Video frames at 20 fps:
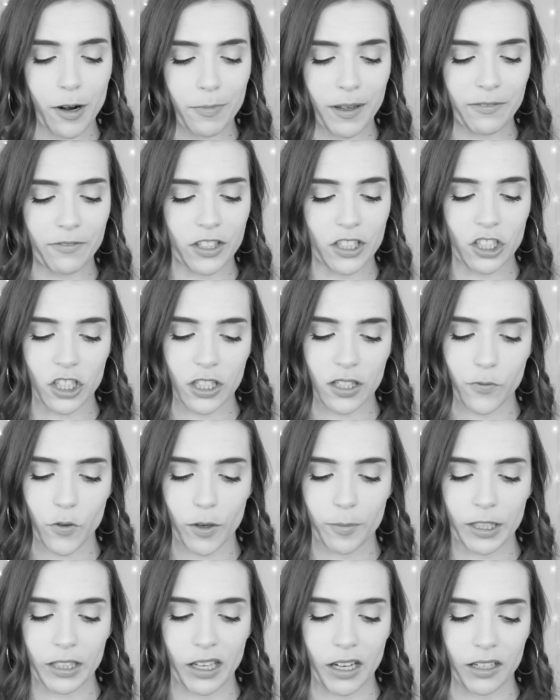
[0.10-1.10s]
my Physicians
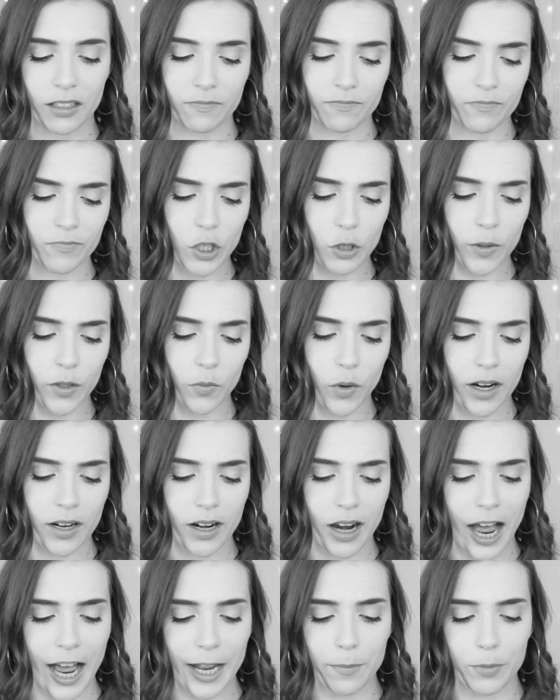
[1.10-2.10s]
Formula two-in-one
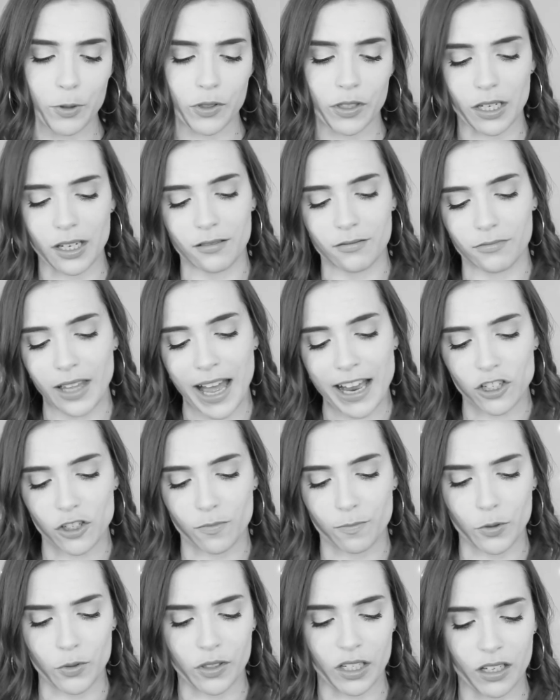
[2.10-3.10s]
eye boosting, lash
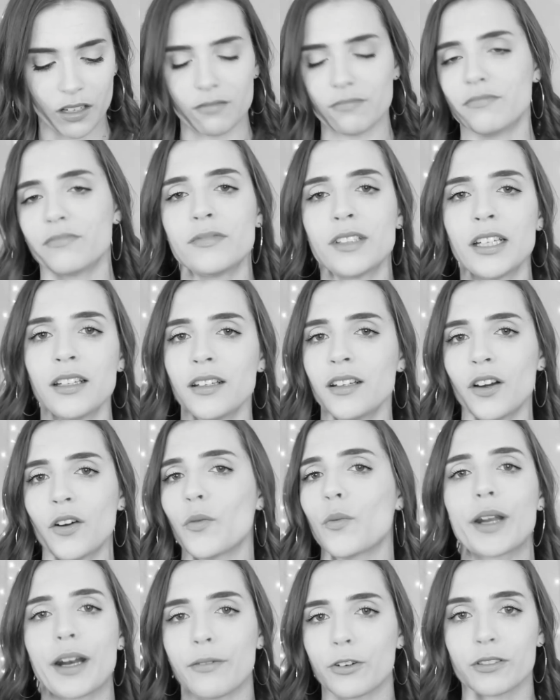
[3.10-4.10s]
boosting,
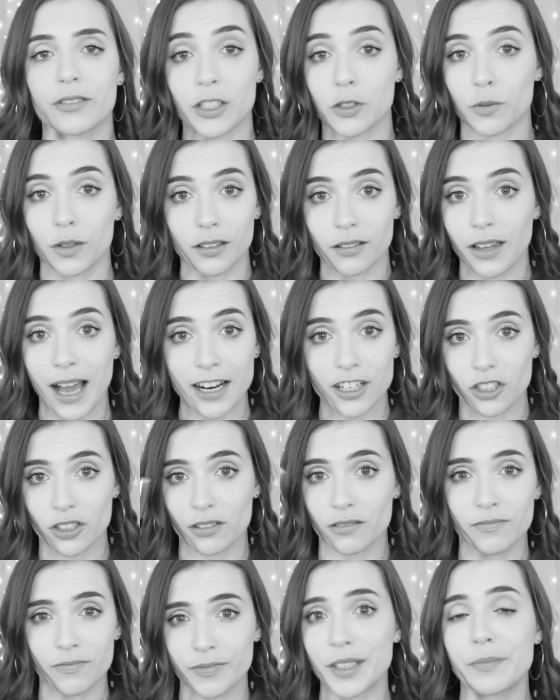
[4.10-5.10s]
whatever, this one, the lash,
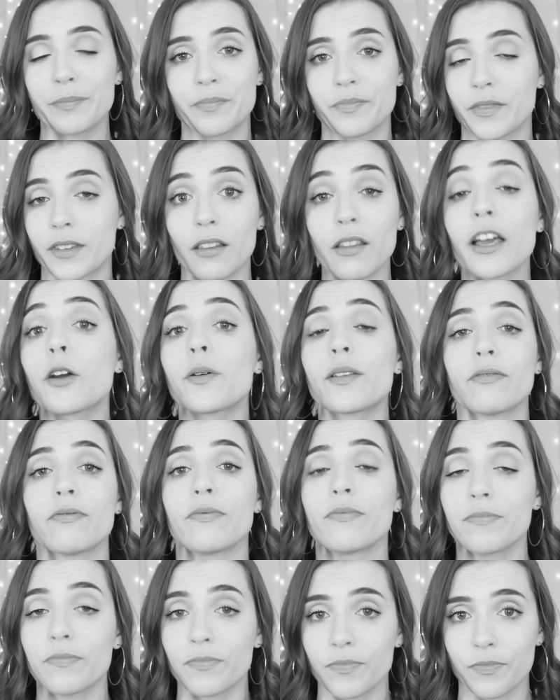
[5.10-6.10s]
the, the liquid
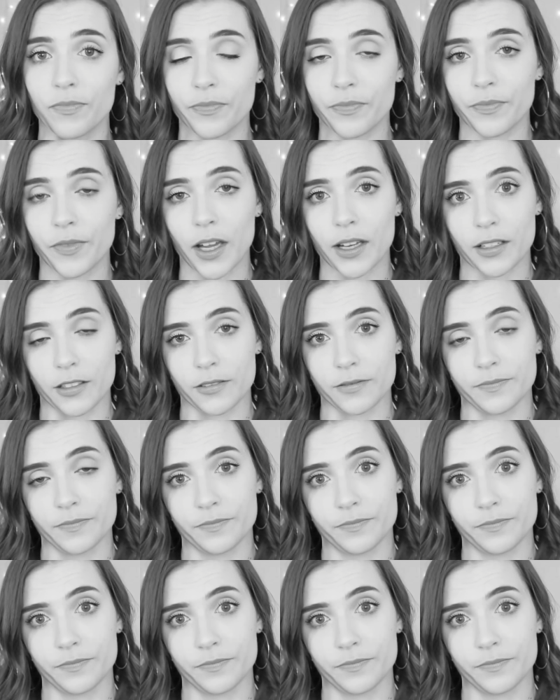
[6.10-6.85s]
liner.